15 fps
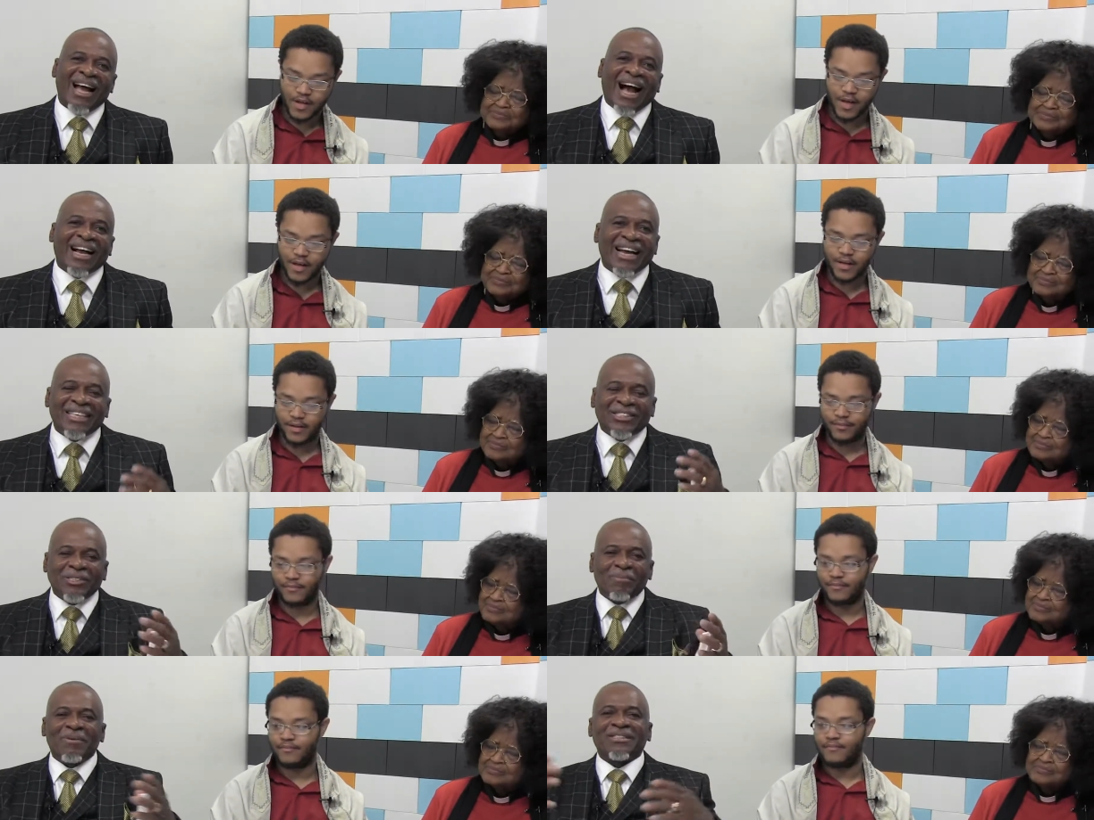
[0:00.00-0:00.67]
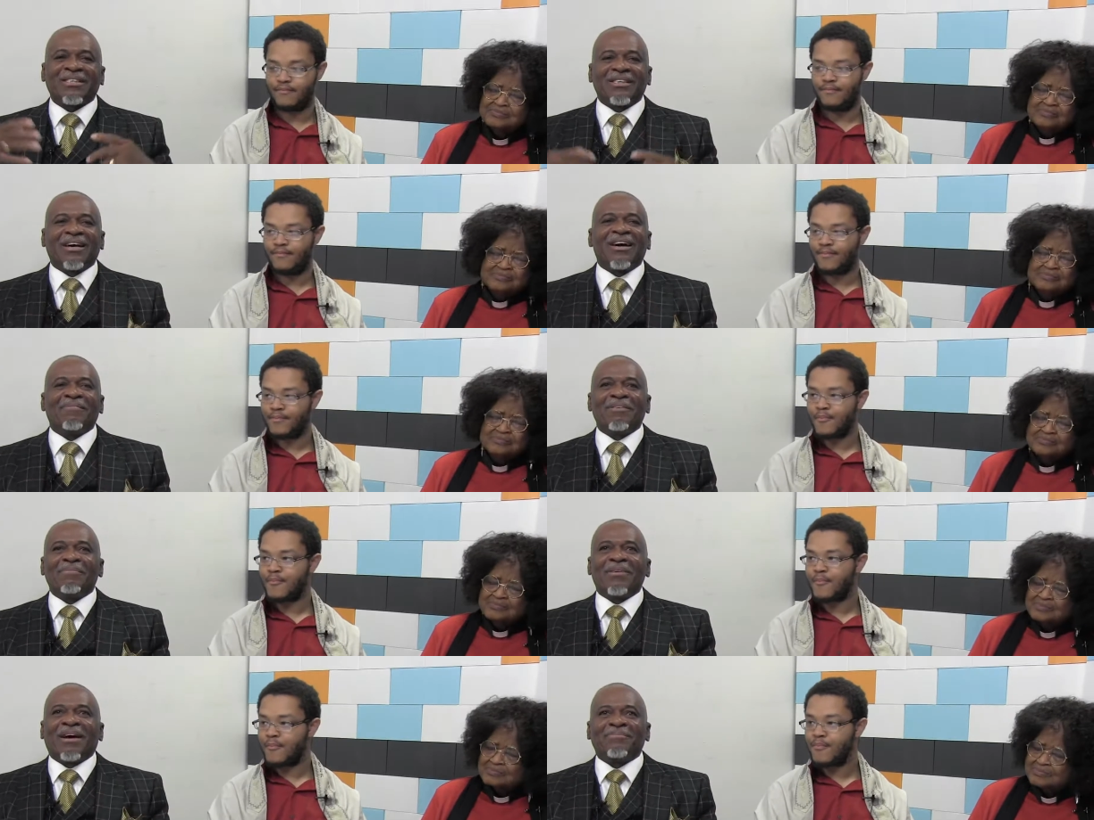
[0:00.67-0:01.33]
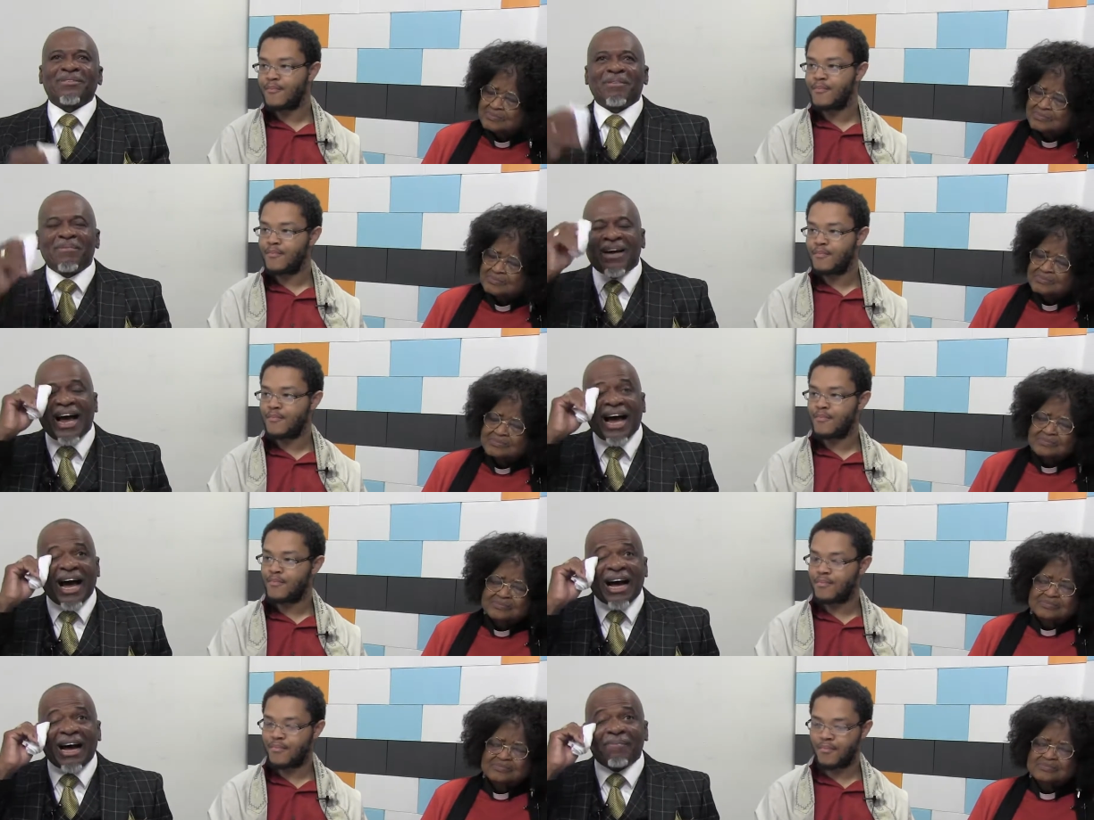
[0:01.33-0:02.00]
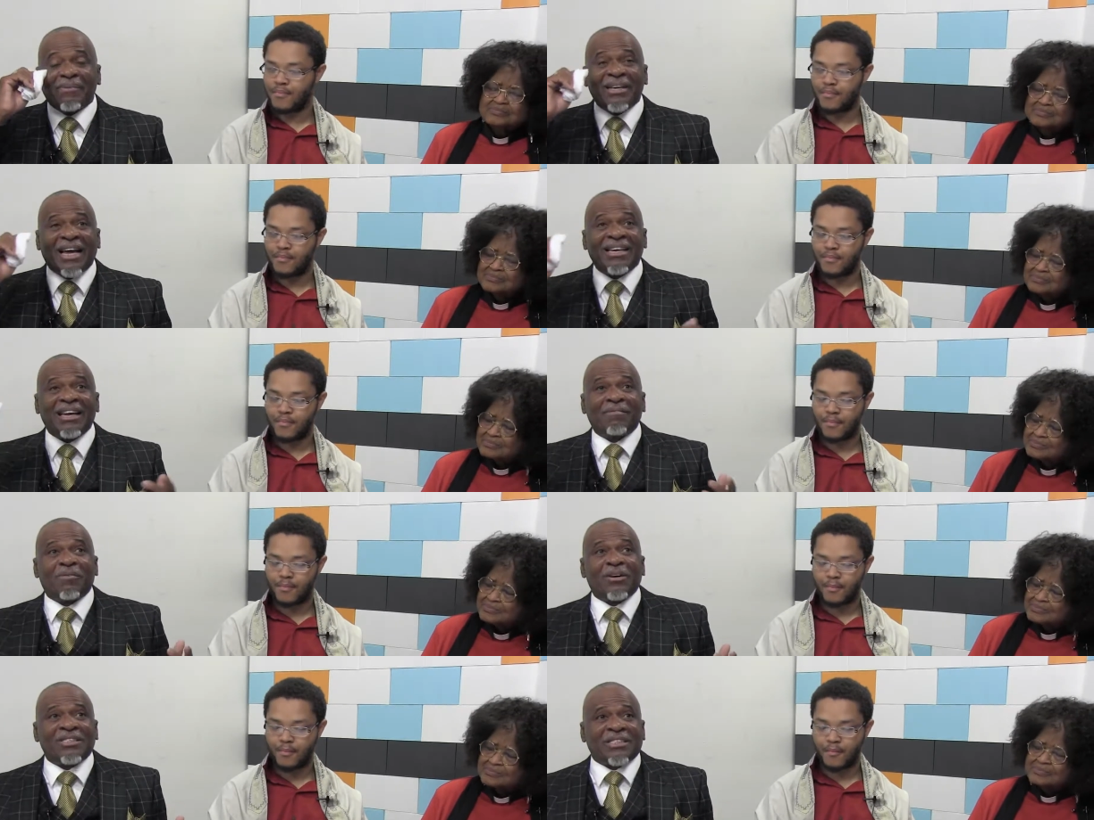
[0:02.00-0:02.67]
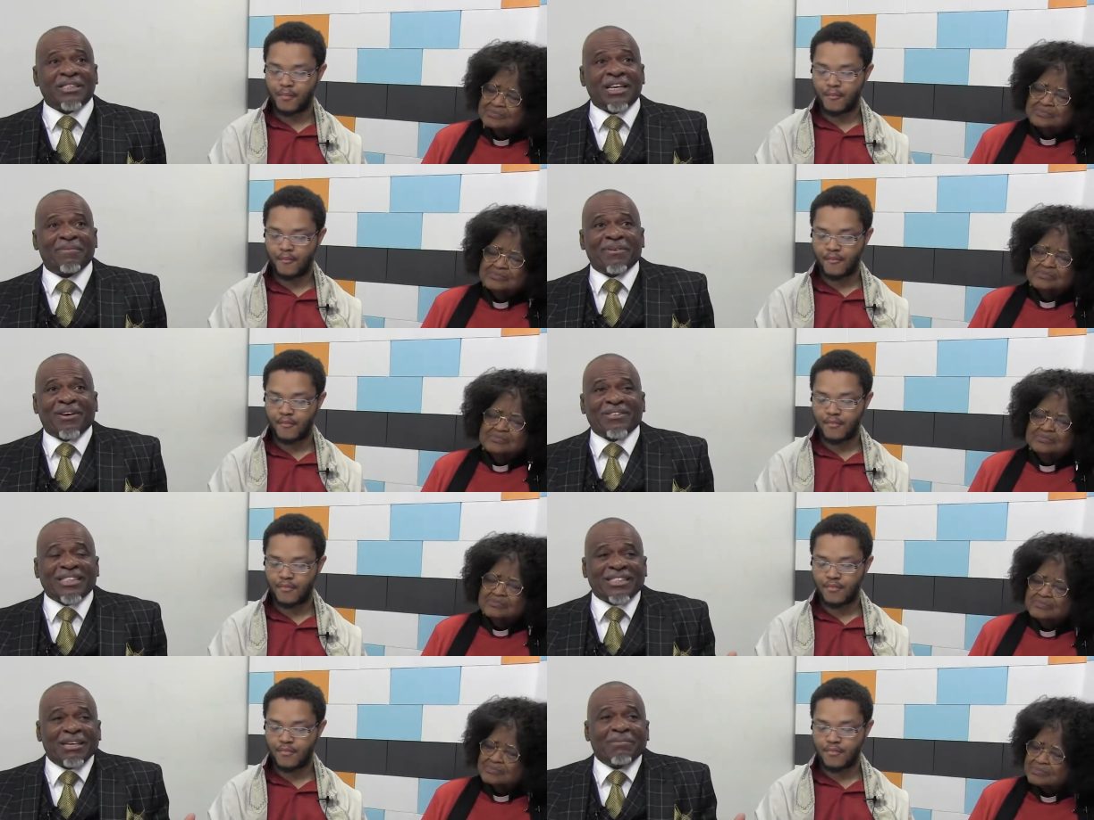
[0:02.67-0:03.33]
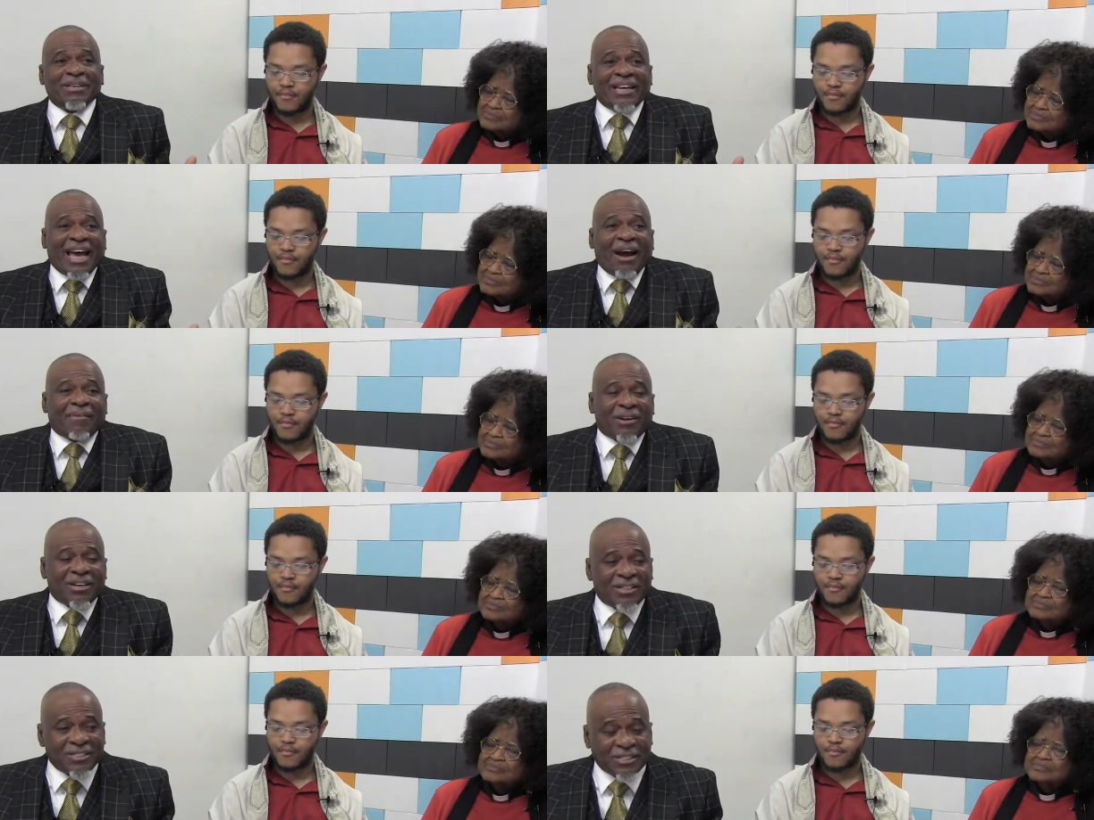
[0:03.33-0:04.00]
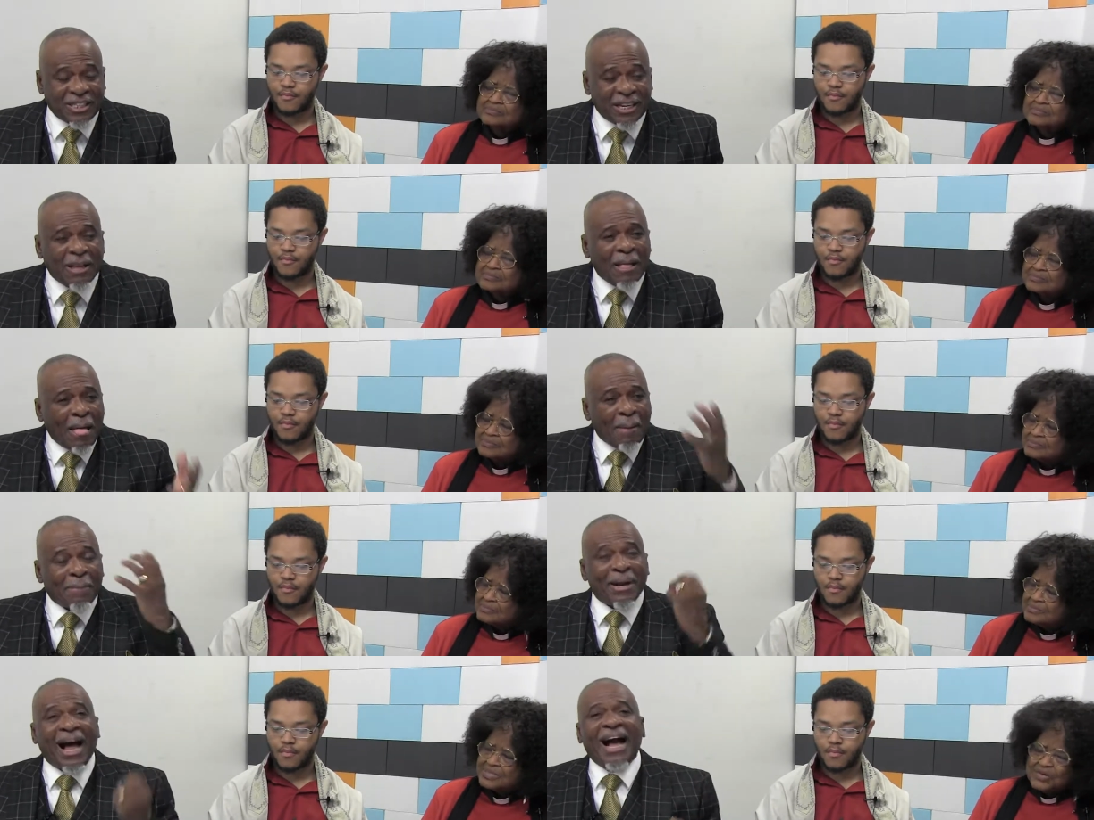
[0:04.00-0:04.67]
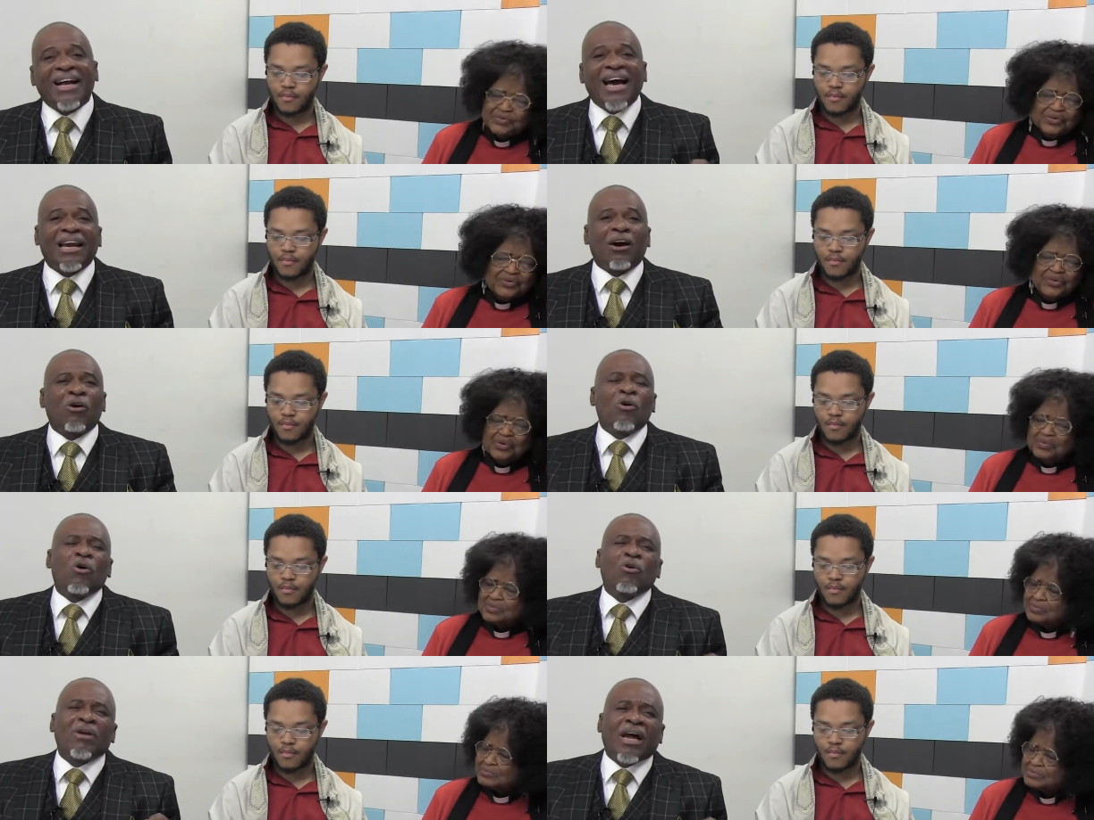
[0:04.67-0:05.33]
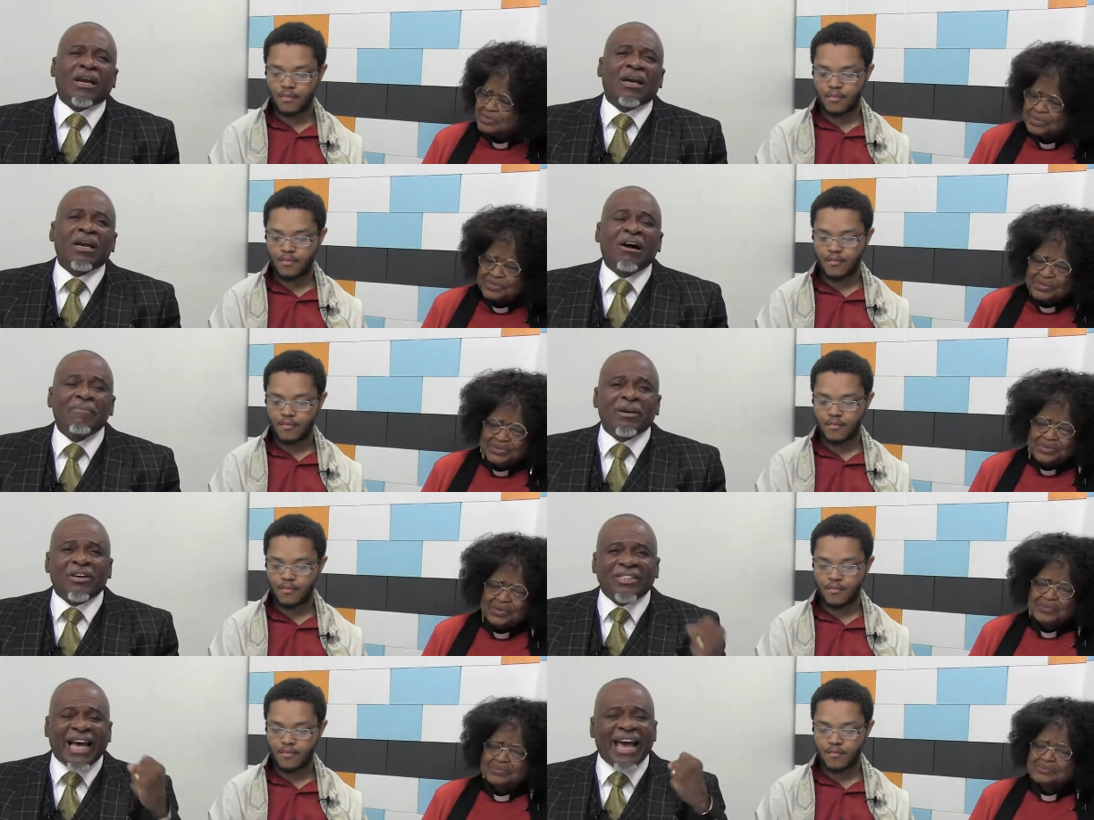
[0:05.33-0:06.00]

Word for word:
Speaker 1: I got so much love in me. I'm telling you, I, I mean, I never want to say that because I seem a little arrogant and conceited, but I got a whole lot of love because